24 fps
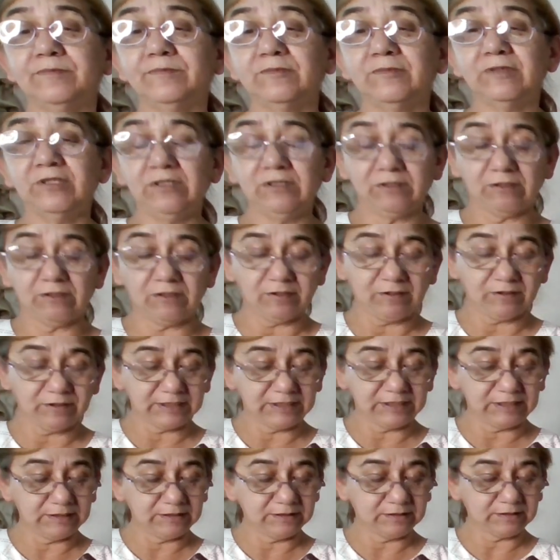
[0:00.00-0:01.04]
what do you call
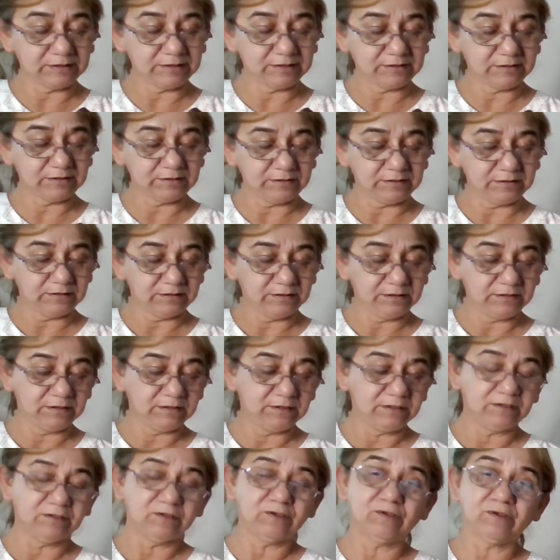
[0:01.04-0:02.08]
these?
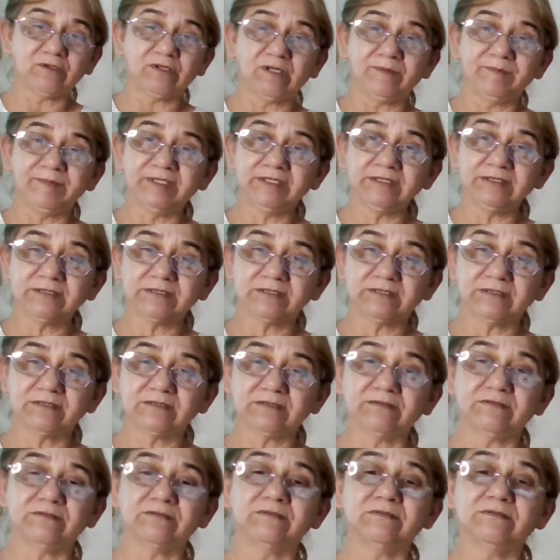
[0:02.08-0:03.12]
Grommets,
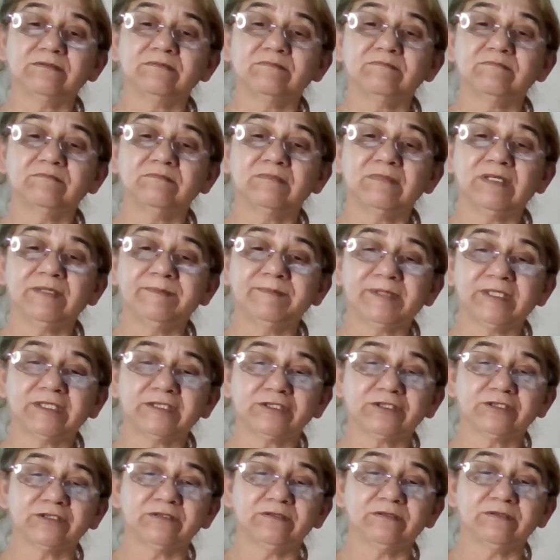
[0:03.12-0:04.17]
or I'm not
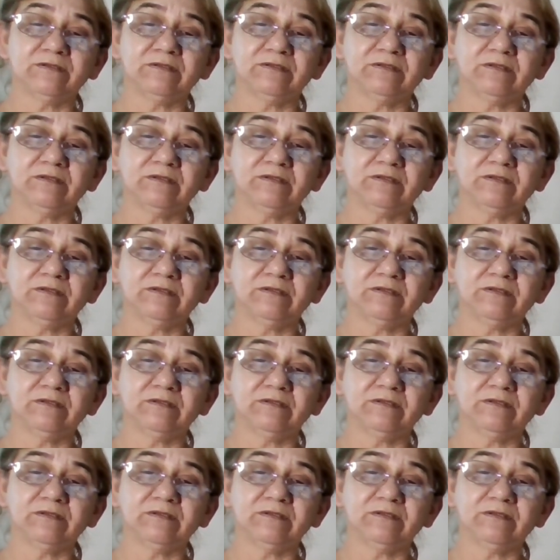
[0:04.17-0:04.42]
sure.